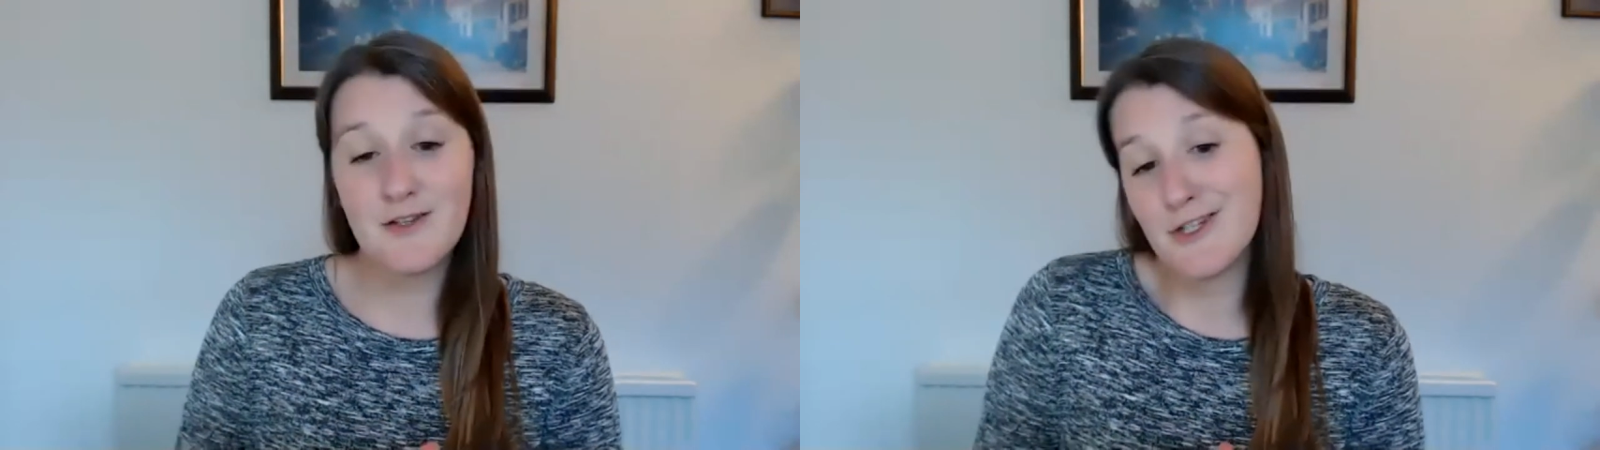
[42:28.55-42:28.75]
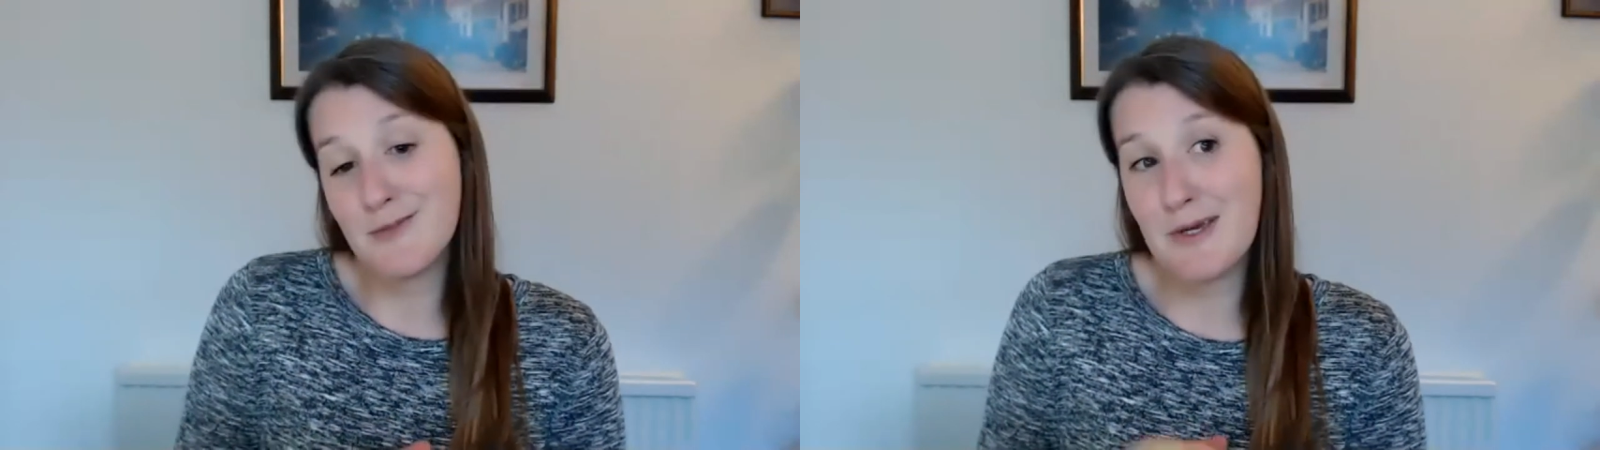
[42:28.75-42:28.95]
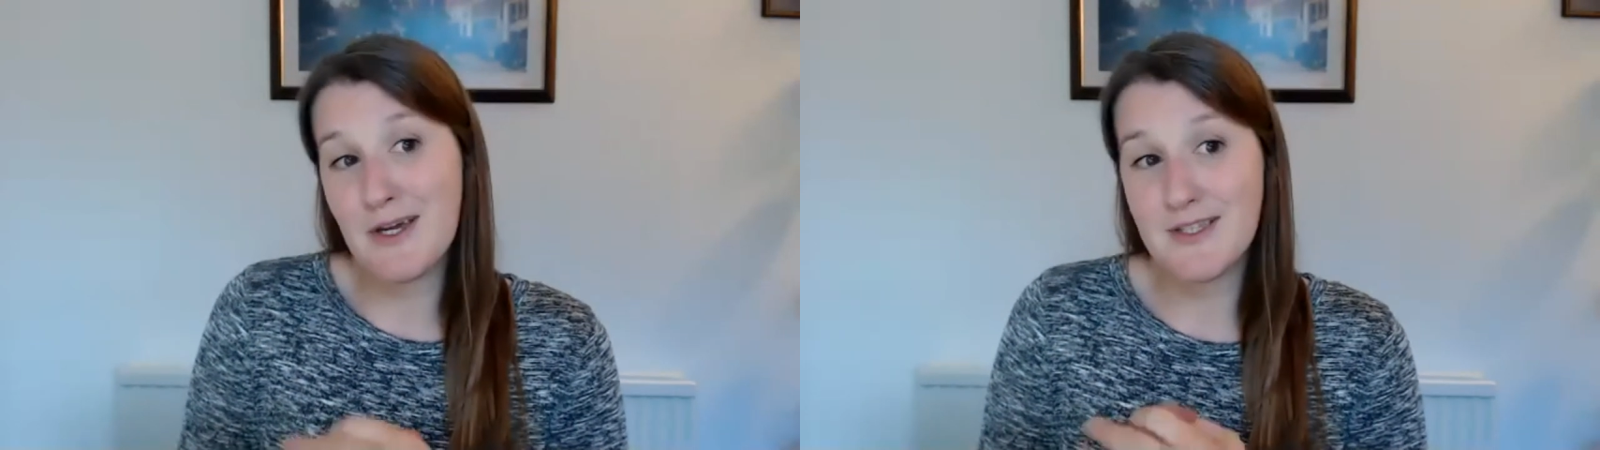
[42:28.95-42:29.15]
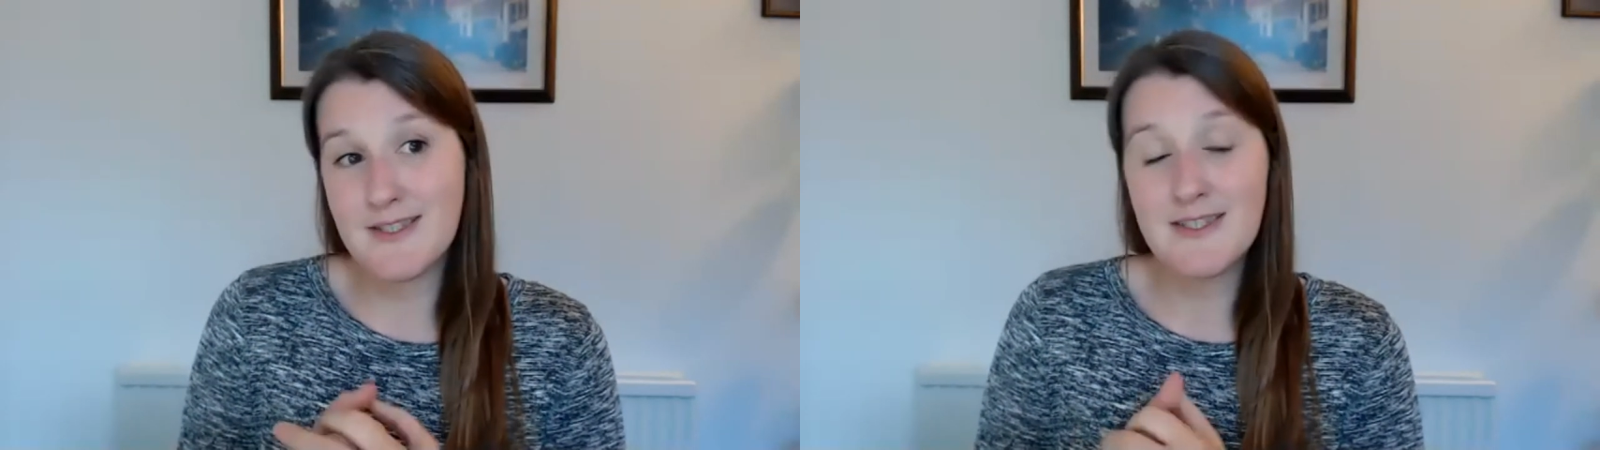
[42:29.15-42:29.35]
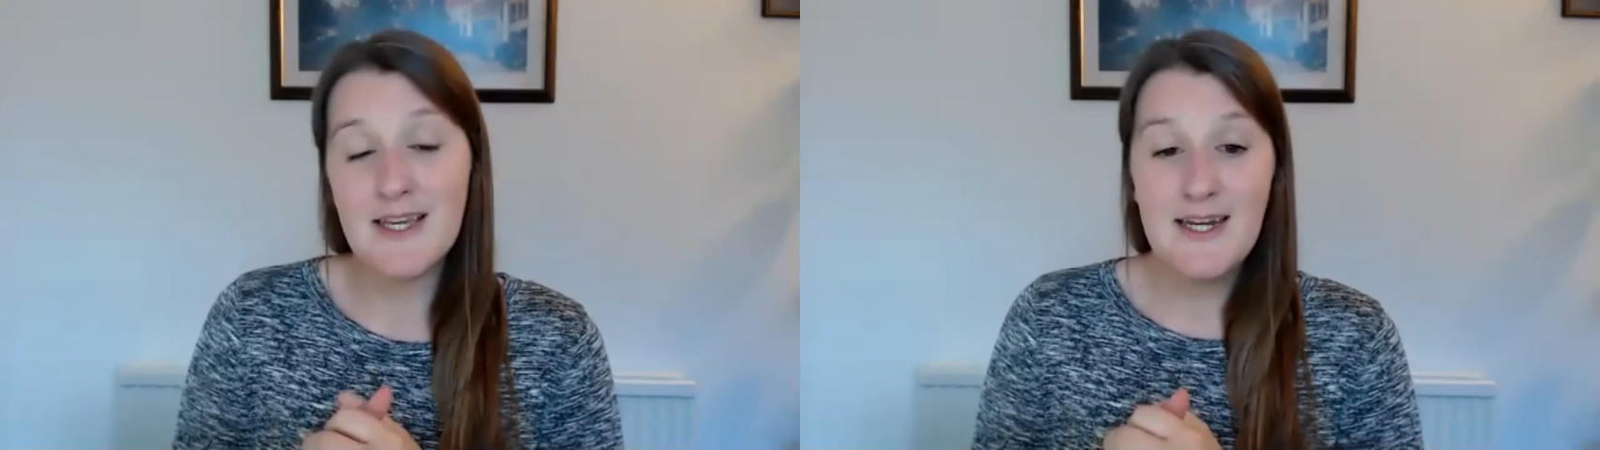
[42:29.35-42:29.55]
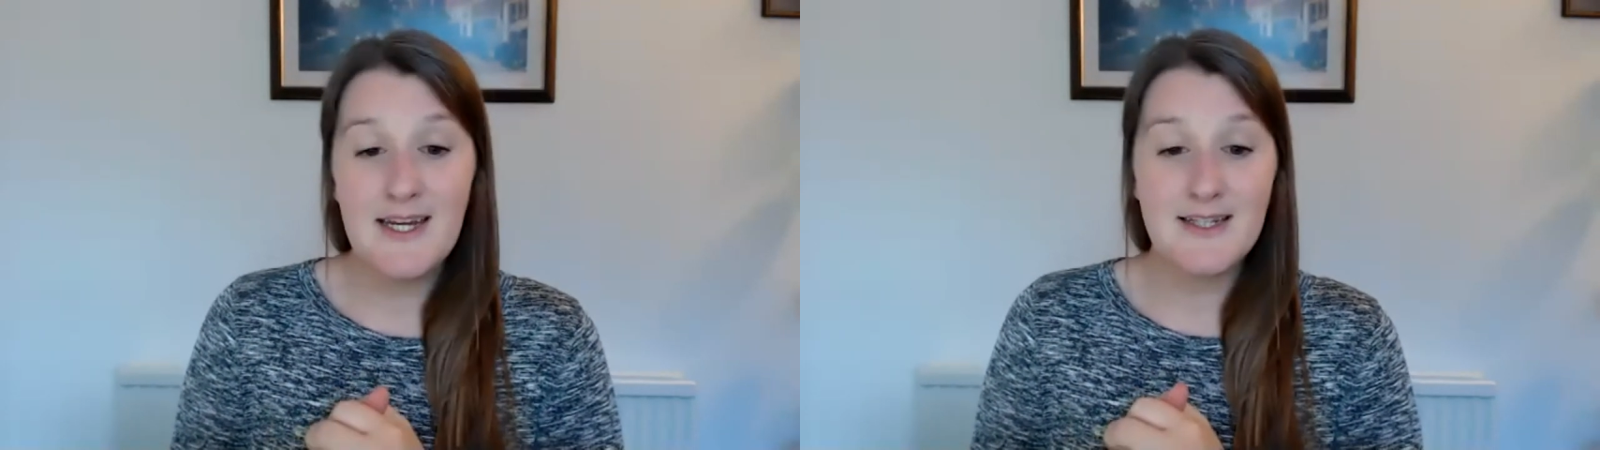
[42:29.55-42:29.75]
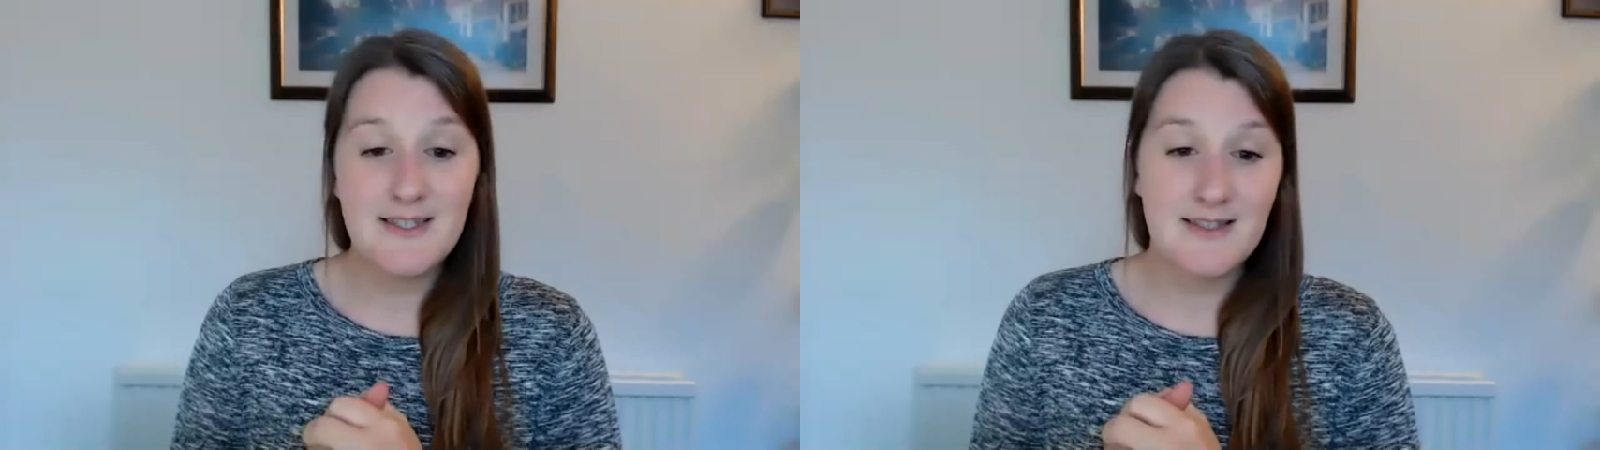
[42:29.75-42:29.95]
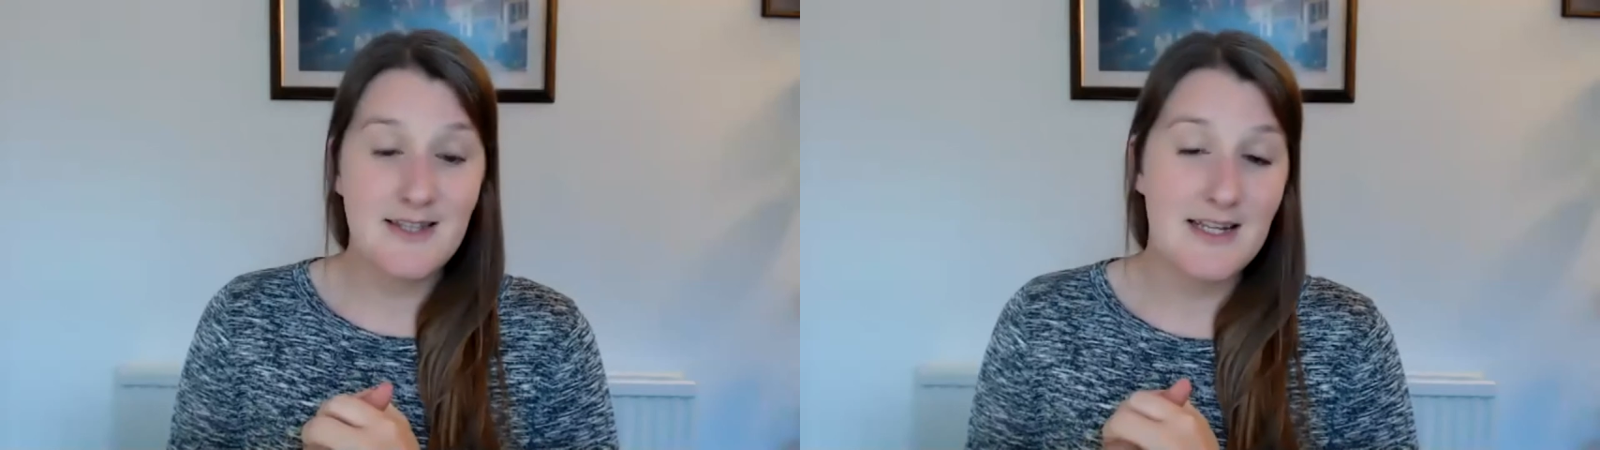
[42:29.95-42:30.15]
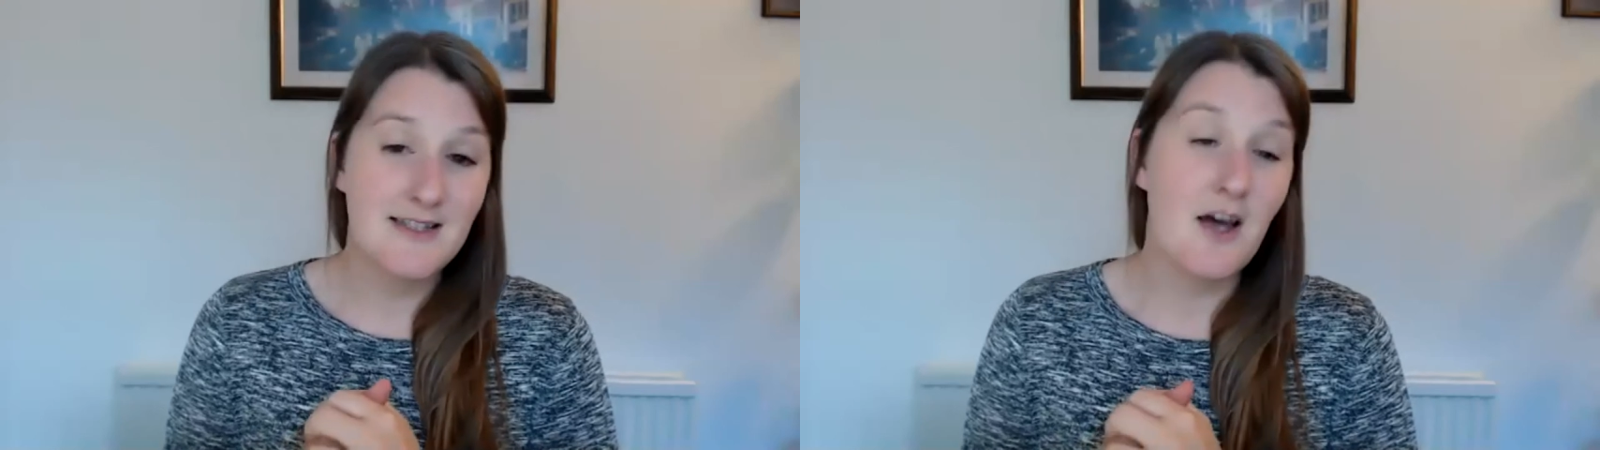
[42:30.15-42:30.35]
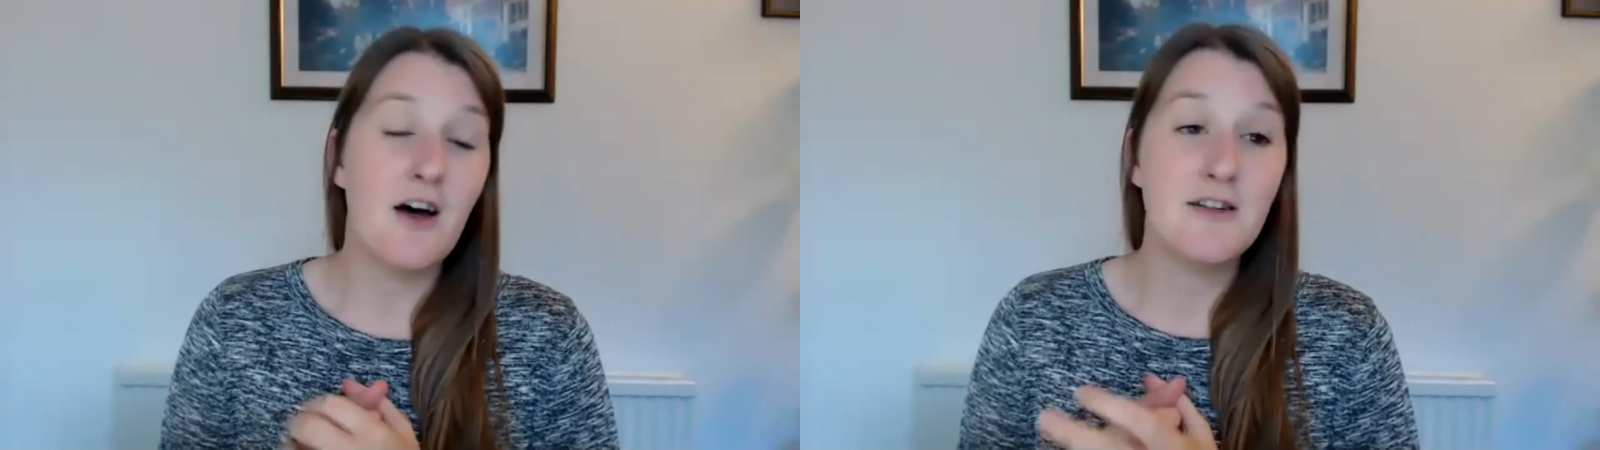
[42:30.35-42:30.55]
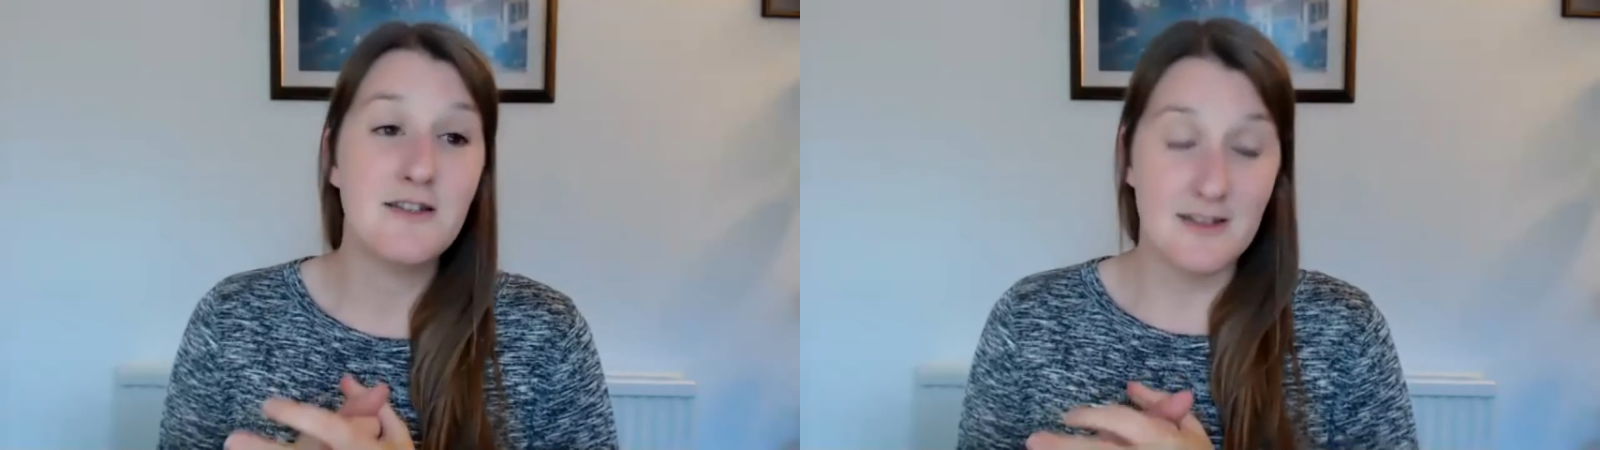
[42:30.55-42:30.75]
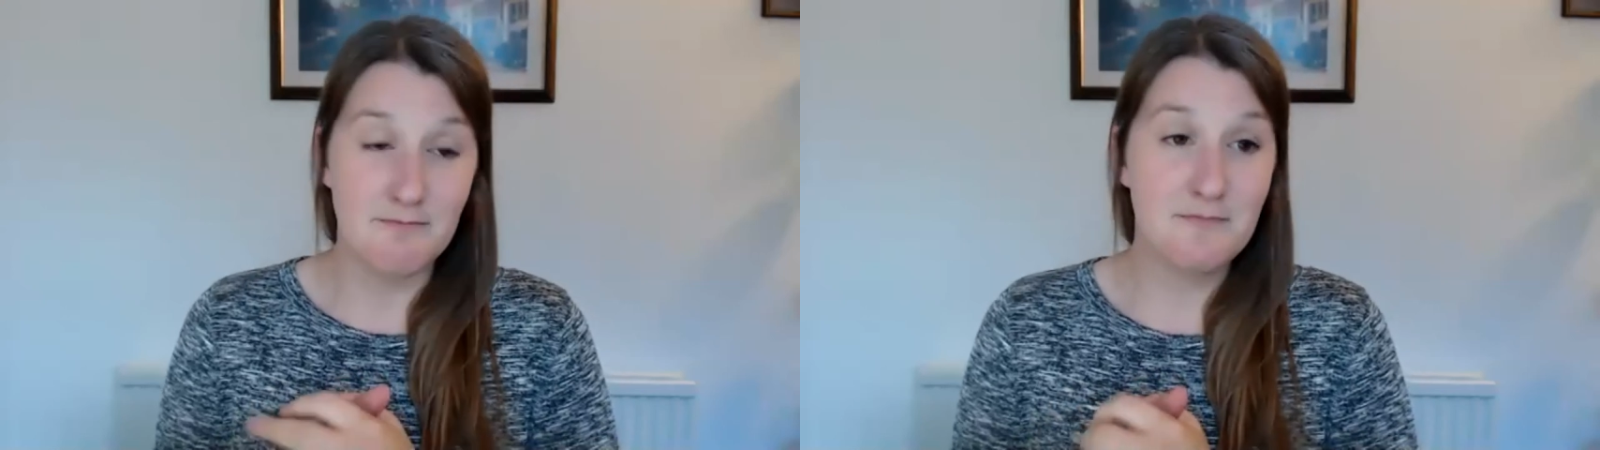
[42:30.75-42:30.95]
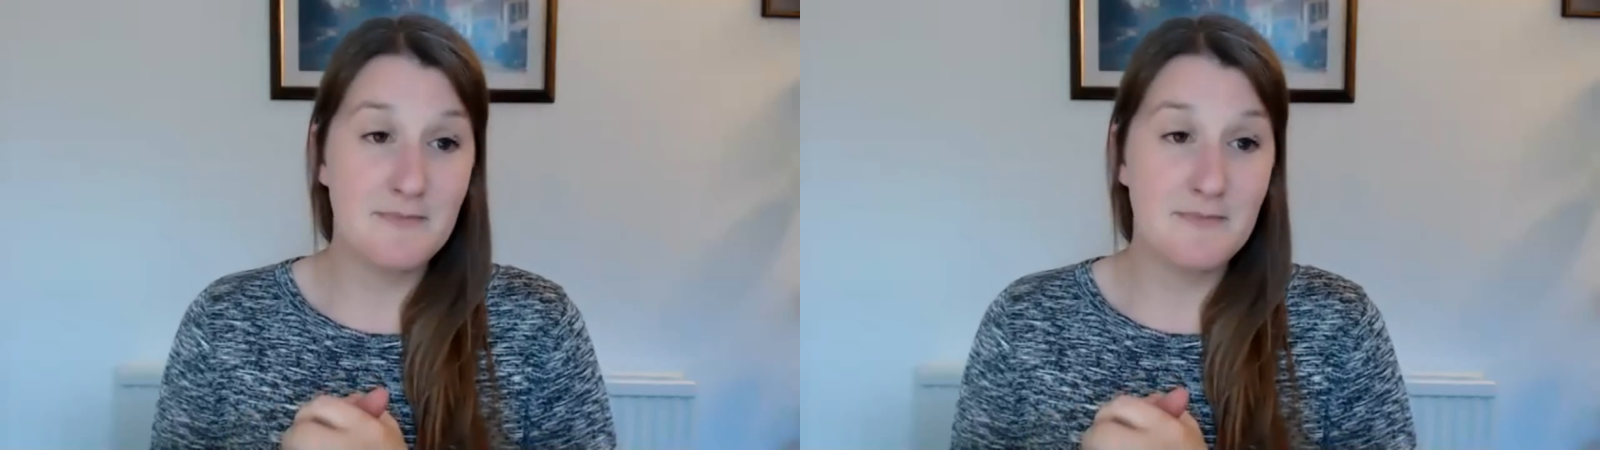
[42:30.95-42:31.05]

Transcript: just because it's it's hard to